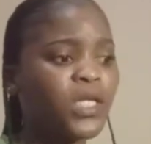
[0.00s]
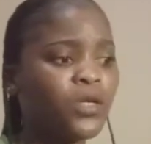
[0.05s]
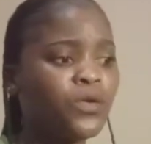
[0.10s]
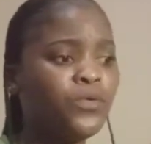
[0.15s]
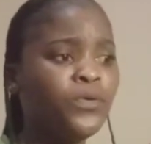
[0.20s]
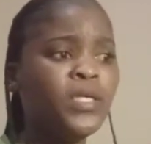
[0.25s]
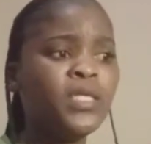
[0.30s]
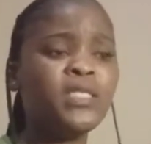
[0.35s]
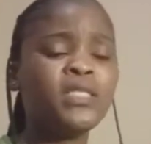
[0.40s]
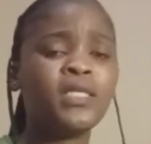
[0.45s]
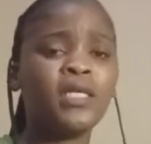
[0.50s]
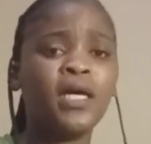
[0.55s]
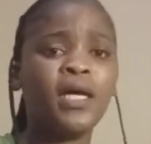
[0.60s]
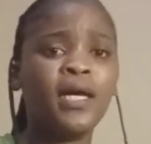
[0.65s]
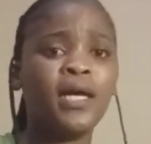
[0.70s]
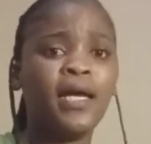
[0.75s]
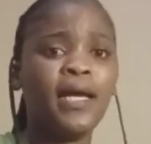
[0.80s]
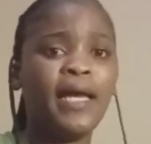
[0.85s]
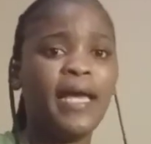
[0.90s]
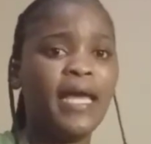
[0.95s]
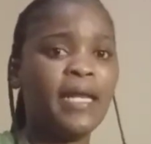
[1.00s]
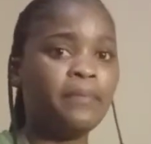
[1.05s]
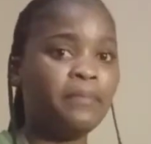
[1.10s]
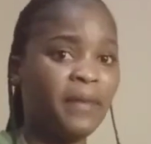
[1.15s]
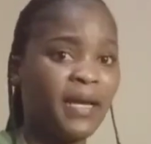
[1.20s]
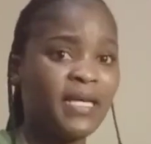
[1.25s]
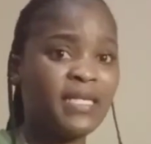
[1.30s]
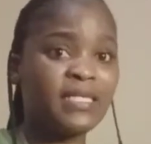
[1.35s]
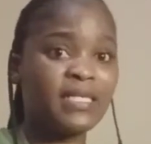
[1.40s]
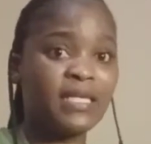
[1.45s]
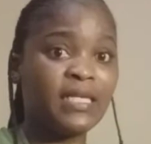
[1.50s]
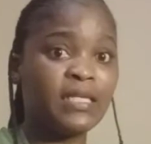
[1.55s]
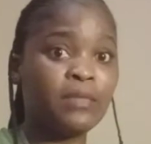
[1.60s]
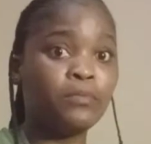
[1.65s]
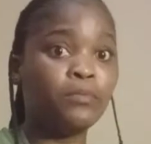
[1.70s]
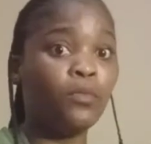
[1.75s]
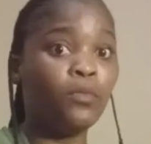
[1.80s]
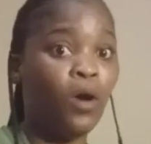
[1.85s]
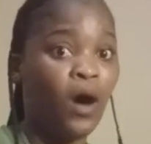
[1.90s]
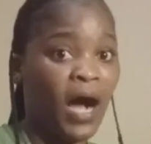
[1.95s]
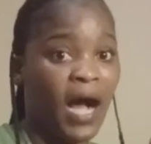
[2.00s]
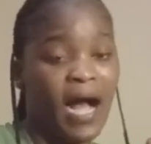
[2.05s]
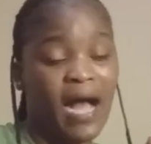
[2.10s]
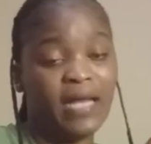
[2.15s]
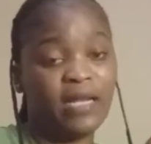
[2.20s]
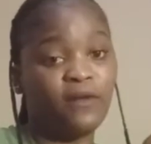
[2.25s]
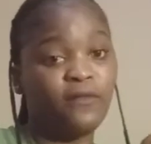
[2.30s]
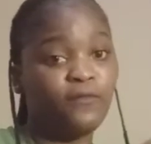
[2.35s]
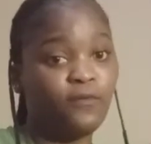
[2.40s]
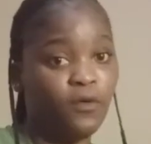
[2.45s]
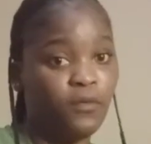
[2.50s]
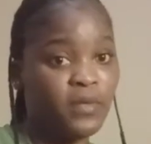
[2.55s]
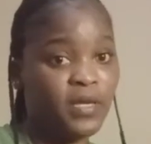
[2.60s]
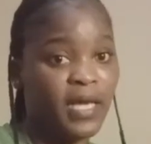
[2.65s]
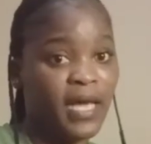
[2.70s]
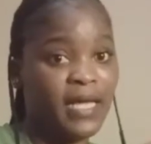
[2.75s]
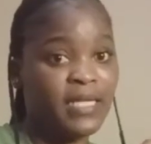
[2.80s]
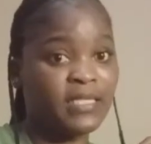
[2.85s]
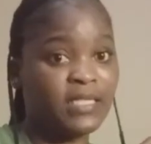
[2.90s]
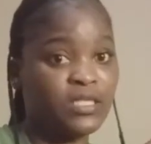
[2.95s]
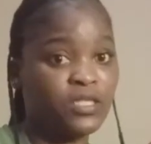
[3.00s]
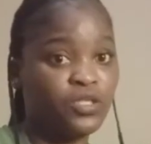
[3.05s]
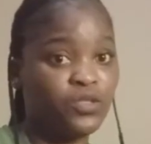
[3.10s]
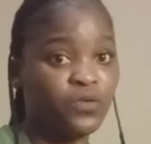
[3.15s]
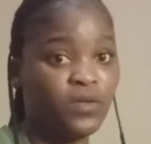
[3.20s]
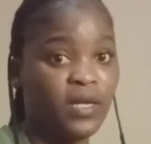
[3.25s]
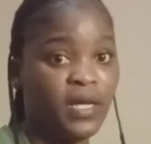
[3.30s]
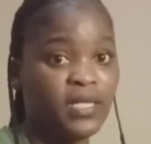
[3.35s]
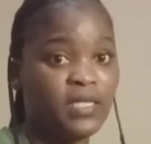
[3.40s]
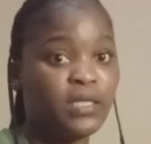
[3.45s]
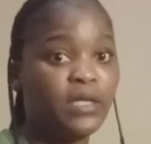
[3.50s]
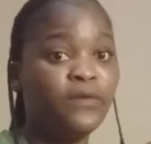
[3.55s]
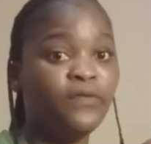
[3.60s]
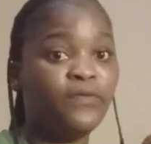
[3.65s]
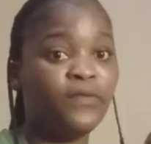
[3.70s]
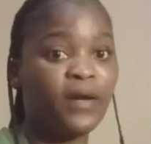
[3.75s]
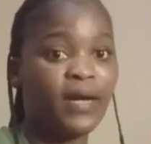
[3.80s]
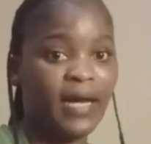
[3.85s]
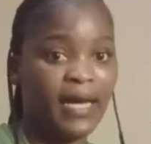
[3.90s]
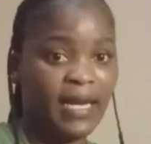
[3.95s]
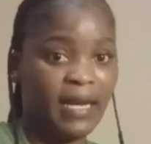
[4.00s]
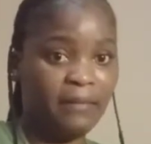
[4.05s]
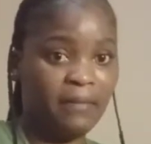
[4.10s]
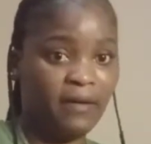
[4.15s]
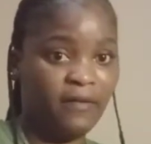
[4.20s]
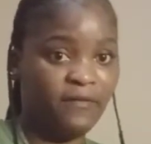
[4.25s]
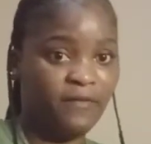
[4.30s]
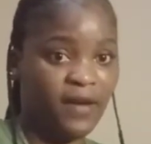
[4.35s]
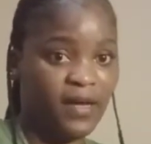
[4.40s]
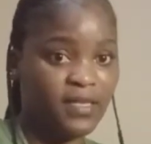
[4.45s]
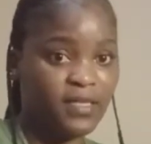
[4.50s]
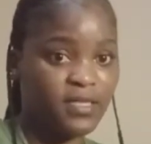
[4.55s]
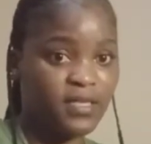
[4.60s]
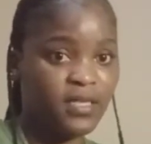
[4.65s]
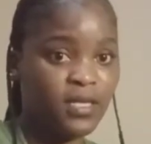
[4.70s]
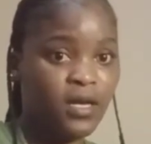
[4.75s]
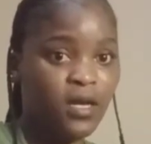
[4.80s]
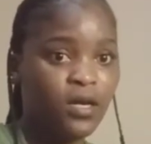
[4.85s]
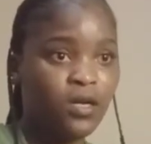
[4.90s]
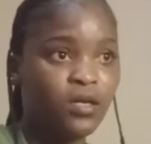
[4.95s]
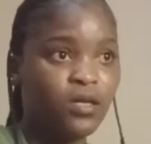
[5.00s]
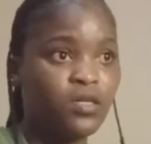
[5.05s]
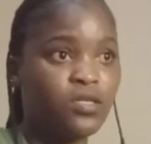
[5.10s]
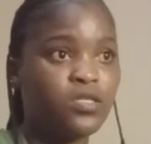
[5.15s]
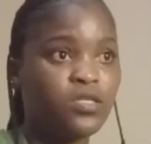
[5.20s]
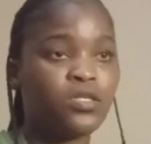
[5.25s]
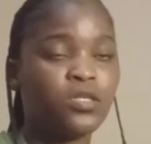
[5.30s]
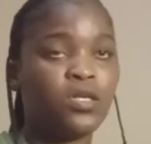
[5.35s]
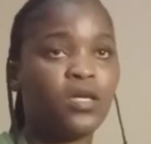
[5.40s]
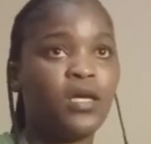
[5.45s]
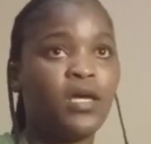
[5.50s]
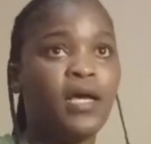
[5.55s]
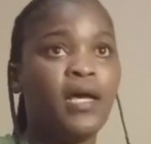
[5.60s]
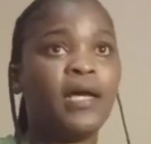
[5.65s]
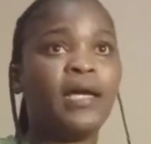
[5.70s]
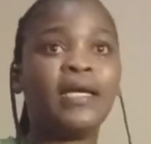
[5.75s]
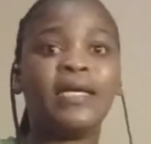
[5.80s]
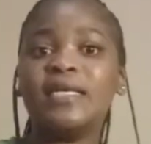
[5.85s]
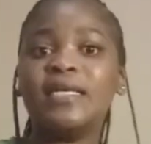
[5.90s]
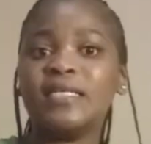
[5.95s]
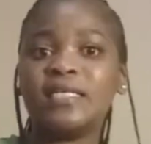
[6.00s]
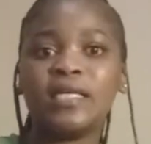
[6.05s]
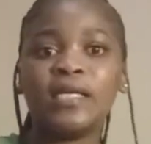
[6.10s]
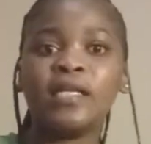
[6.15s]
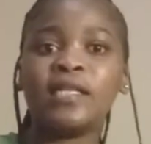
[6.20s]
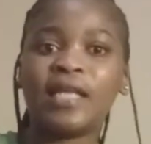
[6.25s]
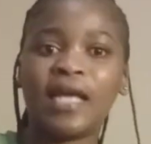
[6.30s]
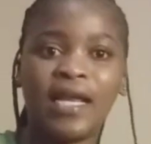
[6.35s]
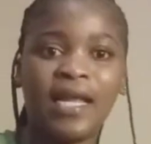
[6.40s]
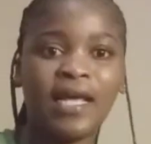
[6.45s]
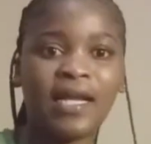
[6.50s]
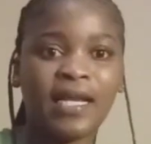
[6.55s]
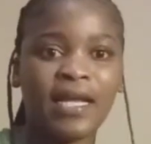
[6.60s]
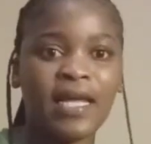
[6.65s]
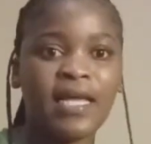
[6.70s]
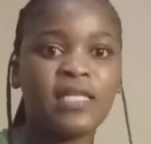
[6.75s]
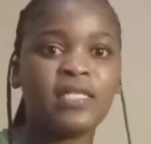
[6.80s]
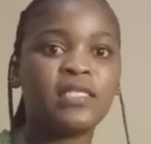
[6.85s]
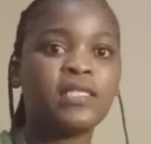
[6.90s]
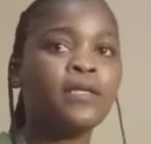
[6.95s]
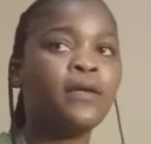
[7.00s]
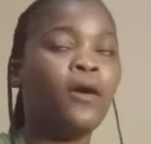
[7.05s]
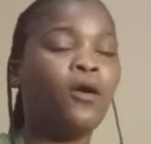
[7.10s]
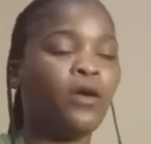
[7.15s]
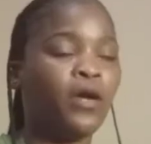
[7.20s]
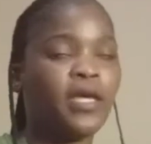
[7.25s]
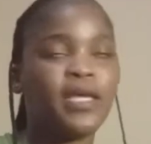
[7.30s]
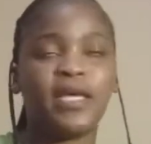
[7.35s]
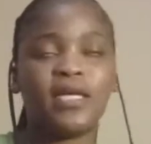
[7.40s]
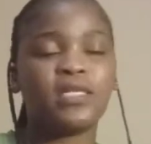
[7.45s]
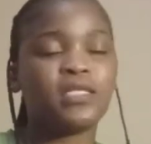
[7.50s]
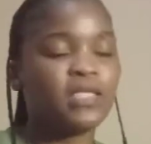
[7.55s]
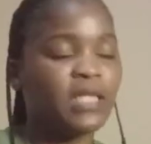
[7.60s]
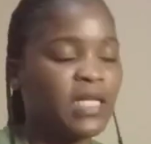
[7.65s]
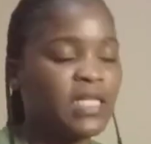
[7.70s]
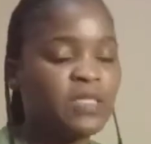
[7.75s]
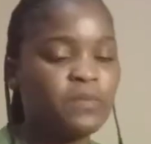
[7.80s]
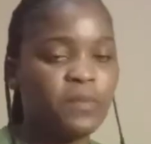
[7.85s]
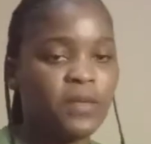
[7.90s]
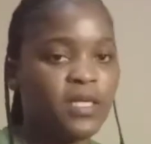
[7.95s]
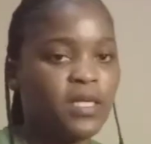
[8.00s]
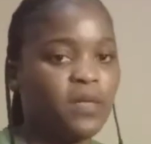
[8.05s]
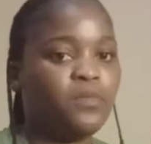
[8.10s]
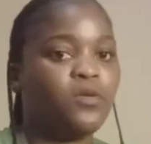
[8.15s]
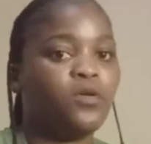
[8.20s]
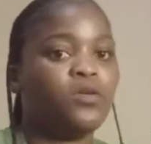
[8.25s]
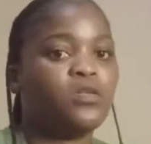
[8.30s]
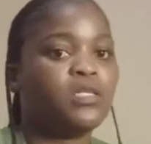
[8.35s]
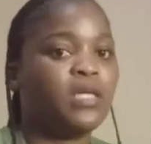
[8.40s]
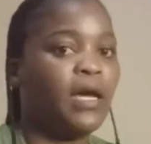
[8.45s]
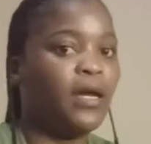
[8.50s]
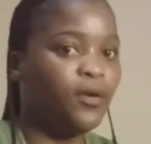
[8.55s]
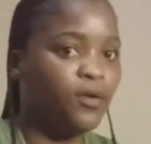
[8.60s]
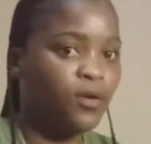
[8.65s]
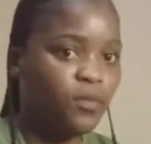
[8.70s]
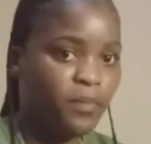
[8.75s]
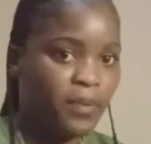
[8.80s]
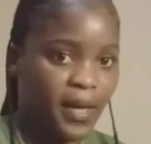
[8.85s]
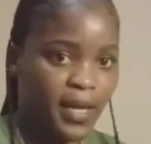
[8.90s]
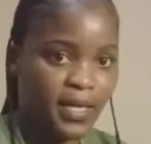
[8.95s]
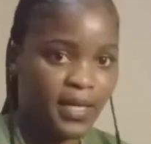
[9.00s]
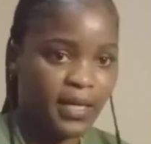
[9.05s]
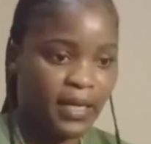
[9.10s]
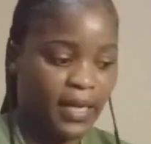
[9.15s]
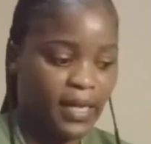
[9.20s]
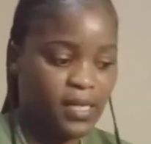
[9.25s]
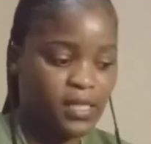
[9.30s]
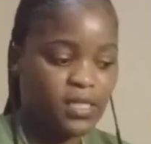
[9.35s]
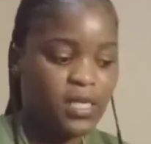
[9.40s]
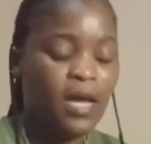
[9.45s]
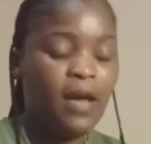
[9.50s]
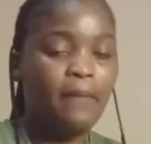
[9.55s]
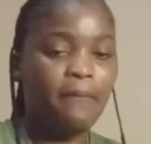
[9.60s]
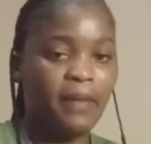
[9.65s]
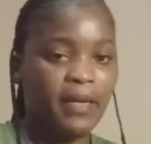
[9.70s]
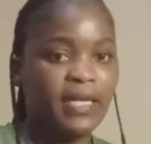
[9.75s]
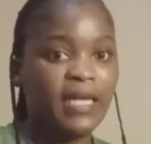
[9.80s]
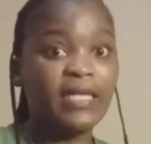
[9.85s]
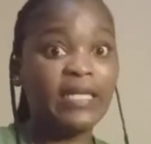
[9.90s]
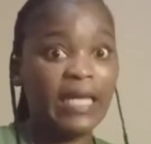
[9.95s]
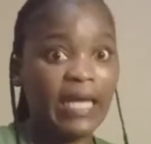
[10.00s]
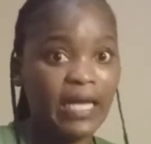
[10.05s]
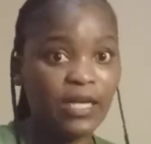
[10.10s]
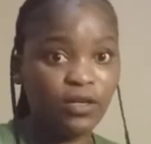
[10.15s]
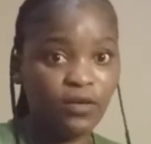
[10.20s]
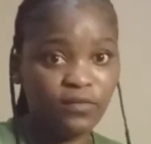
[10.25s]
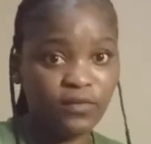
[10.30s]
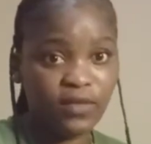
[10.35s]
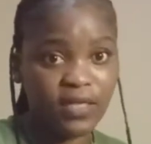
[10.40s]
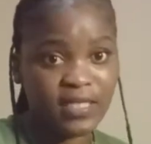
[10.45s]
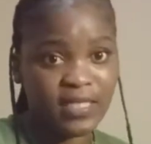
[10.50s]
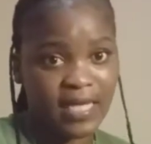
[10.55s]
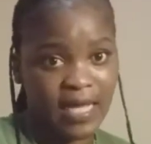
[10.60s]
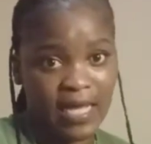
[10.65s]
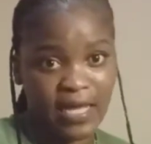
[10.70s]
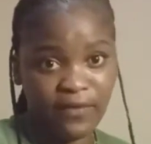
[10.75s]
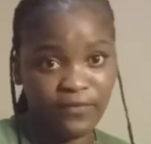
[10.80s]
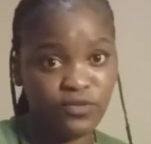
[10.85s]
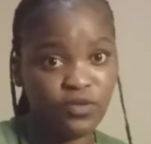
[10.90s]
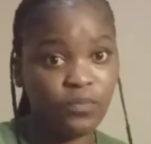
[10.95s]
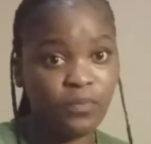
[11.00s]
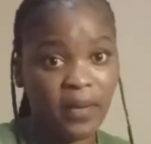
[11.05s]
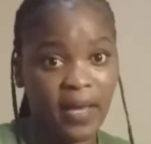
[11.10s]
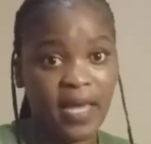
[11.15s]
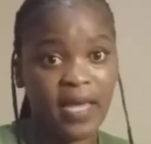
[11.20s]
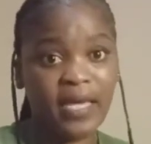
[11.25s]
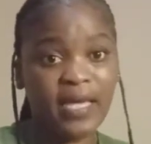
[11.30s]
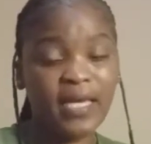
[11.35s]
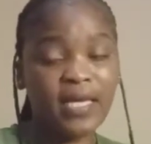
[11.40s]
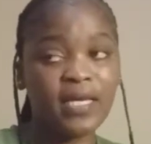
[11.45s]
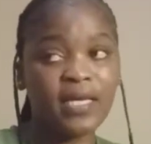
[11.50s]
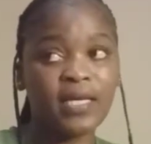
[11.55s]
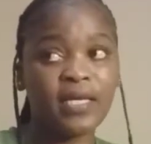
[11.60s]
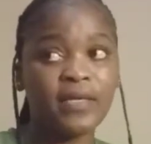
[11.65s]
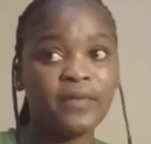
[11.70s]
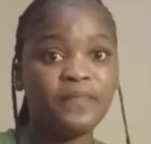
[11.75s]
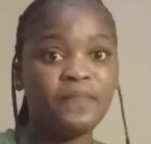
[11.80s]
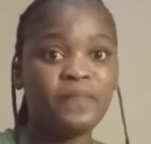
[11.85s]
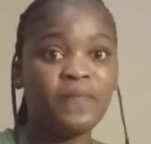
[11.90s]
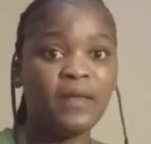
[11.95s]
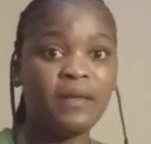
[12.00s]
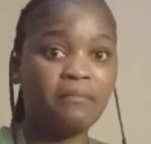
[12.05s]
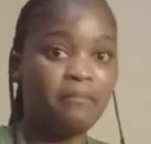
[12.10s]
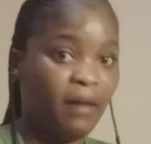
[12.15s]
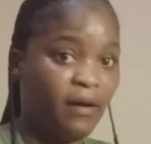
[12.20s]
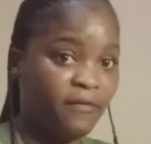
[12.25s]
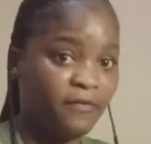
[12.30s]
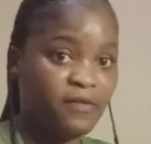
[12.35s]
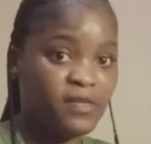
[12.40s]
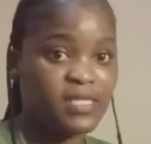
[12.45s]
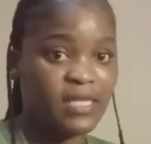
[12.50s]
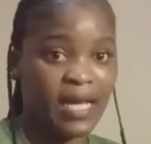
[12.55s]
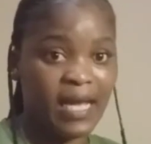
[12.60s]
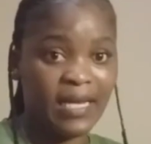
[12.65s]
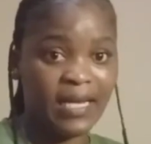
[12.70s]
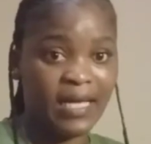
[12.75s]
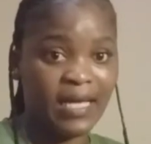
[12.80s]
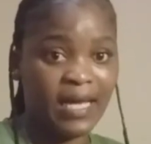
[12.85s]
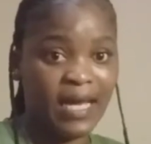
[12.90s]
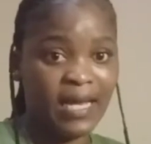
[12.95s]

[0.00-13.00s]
which it makes it more harder for me as a student if I'm a fans, because okay, yes, that's better because I don't pay rent, but at the end of the day I have to pay my fees, and